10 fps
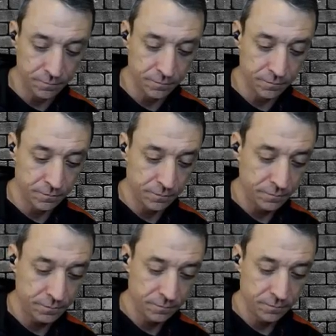
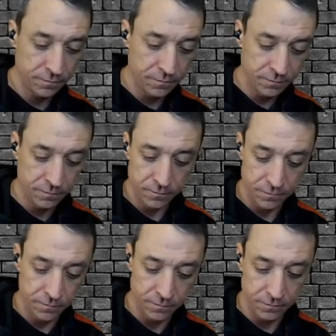
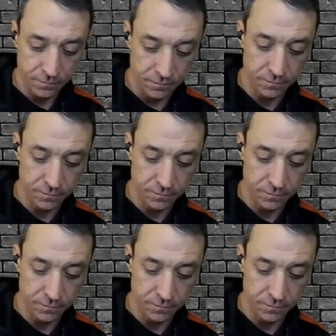No words are spoken by the person on screen.